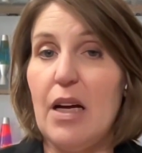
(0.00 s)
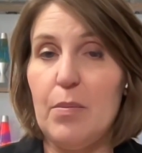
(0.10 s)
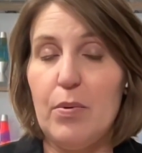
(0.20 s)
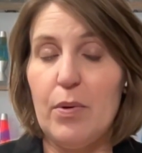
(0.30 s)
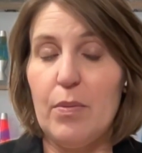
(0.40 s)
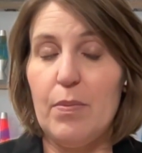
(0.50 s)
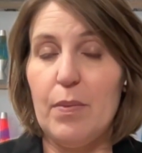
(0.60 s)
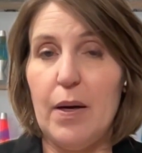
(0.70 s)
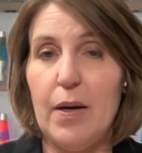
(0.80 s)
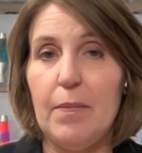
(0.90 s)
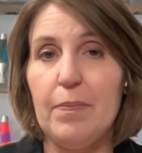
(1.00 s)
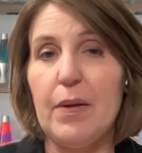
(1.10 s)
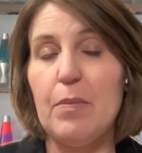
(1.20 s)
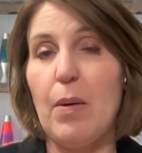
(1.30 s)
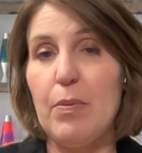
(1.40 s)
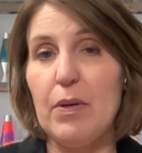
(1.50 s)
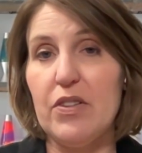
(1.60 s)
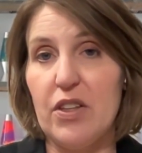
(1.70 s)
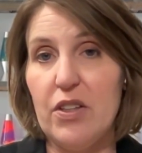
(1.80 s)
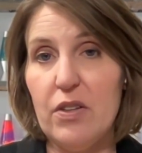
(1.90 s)
is not properly
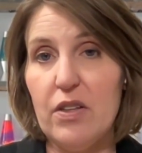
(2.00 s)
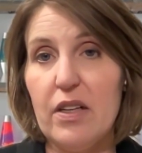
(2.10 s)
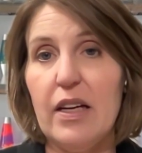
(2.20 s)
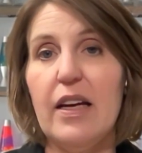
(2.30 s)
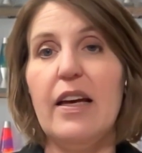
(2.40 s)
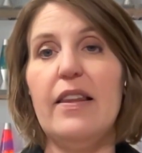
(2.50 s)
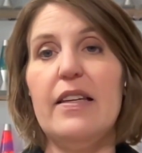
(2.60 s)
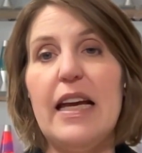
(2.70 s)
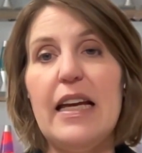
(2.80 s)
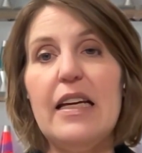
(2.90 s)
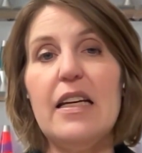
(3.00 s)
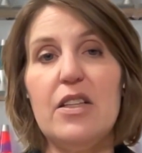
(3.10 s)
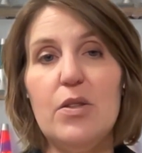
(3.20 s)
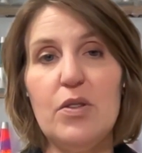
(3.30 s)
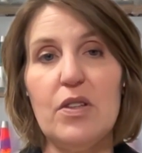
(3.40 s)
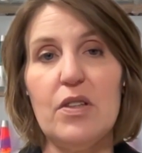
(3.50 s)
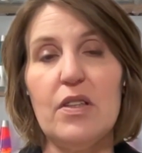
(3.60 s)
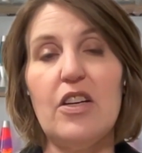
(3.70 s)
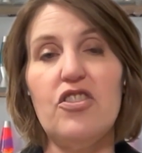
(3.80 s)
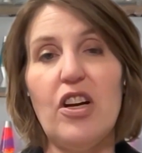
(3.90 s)
secured, the data it
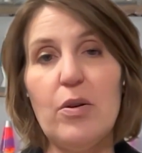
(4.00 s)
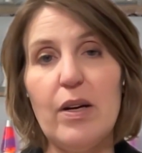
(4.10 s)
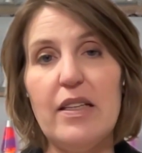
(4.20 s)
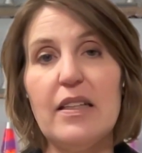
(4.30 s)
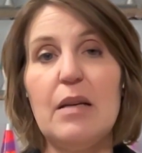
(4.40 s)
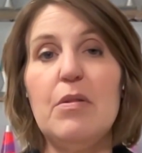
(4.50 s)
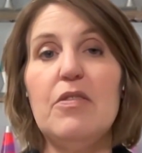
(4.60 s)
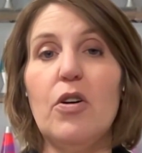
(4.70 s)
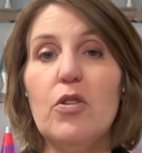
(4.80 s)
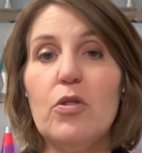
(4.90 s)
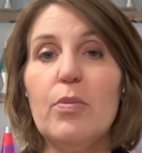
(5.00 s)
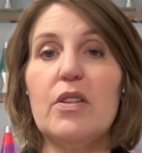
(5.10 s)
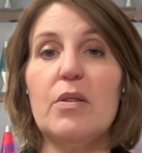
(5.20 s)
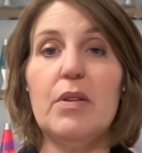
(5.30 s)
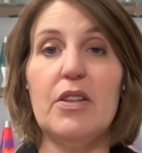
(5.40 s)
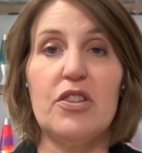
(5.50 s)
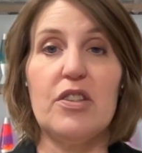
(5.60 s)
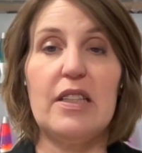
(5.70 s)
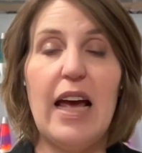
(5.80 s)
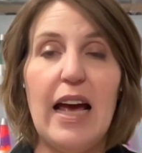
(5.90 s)
uses and generates can be vulnerable to
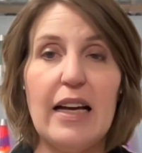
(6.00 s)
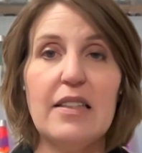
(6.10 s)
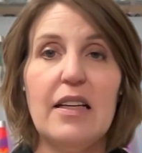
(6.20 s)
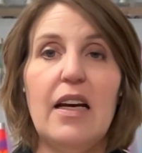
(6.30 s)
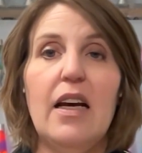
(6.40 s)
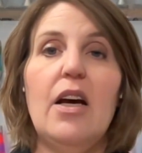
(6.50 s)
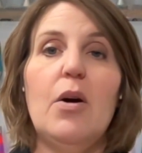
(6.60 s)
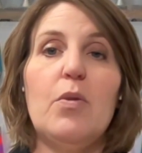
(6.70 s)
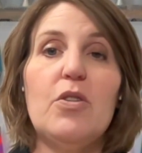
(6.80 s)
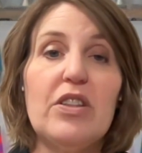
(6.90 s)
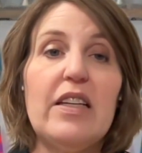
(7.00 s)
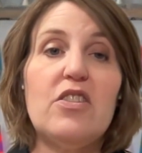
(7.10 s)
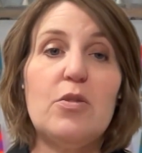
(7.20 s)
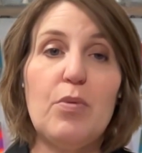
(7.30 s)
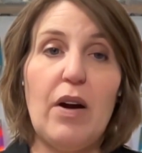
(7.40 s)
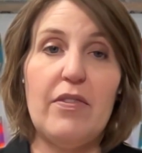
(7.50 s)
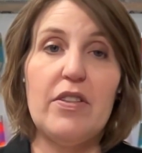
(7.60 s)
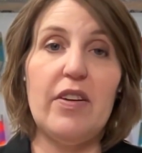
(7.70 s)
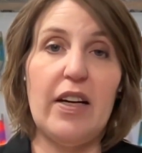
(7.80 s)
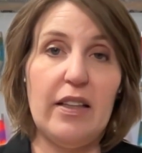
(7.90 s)
malicious attacks, which leads to
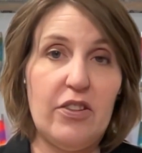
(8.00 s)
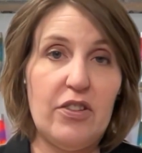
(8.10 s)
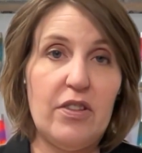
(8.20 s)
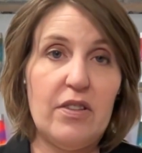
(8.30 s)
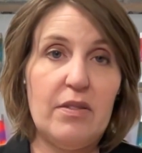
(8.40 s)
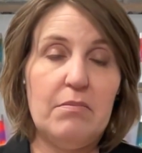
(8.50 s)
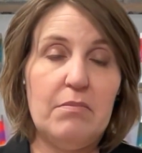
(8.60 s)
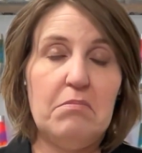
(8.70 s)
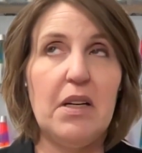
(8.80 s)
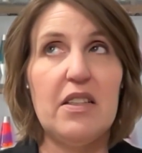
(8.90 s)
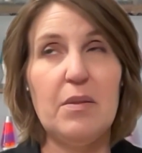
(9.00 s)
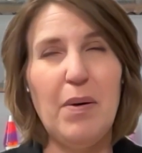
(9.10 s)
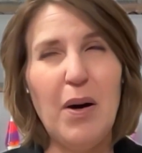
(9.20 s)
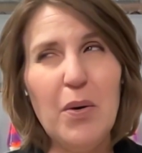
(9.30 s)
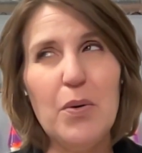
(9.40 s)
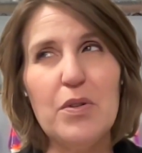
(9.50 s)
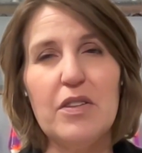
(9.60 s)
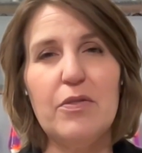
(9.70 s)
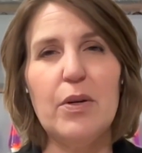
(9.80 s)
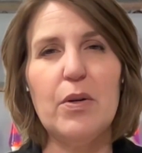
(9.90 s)
privacy violation. But I suppose
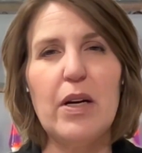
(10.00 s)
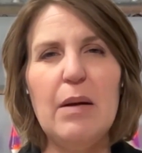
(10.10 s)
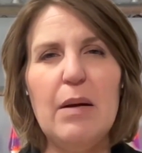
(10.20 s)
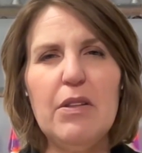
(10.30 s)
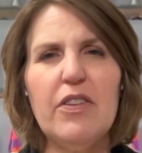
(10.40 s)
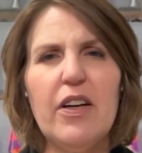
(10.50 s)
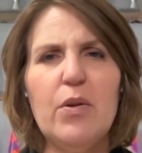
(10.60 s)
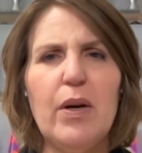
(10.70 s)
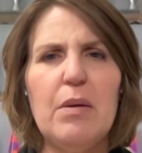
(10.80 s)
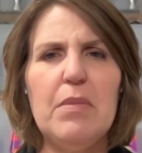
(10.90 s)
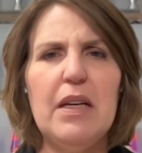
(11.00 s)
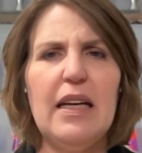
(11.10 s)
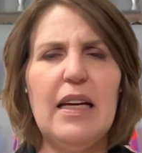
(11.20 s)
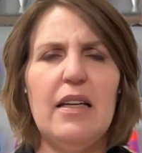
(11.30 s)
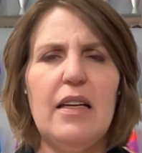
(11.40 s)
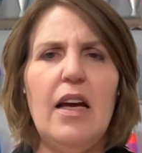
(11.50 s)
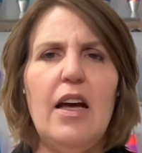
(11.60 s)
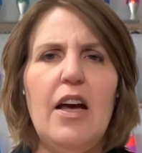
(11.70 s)
if we were able to find a way to mitigate